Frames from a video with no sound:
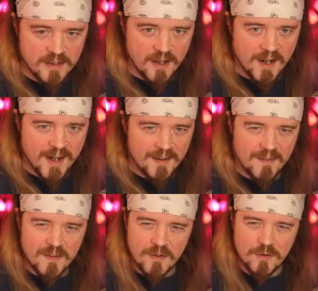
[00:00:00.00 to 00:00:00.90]
I had
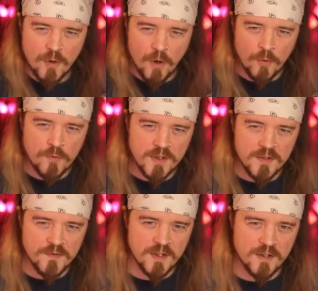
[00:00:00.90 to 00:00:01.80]
to do older
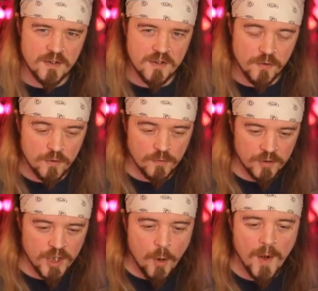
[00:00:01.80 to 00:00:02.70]
versions or
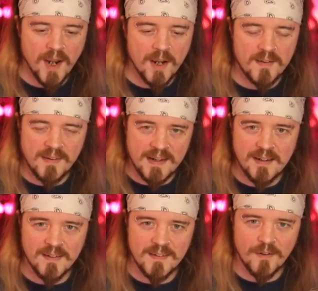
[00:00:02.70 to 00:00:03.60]
lower
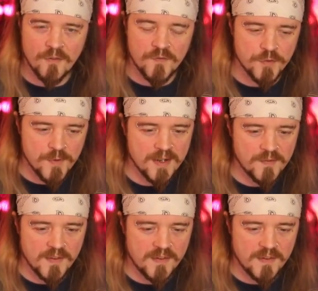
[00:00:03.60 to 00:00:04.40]
tiers of the rifts.